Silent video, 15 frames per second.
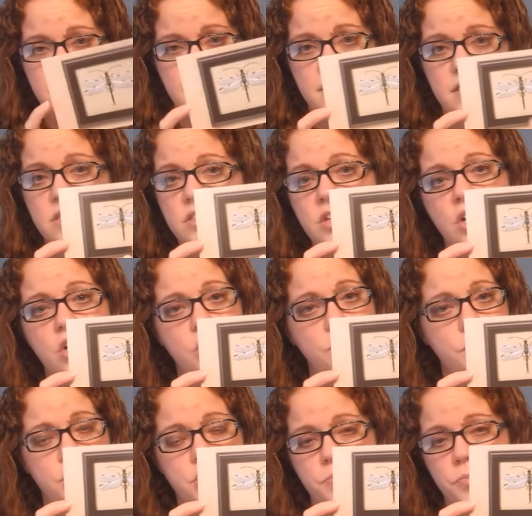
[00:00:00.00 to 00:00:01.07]
it, it's so
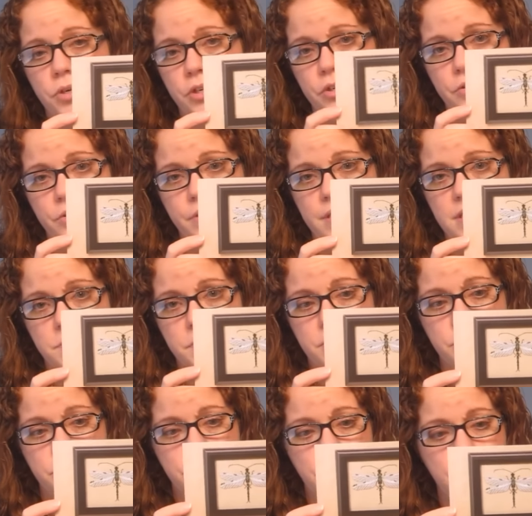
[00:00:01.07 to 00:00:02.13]
much prettier than these
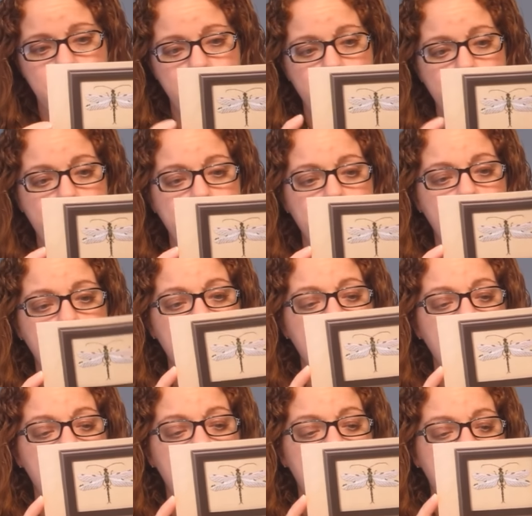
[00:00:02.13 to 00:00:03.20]
pictures are.
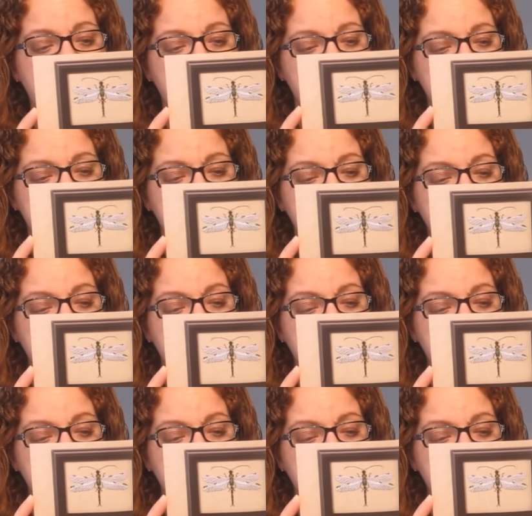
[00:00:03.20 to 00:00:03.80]
Um,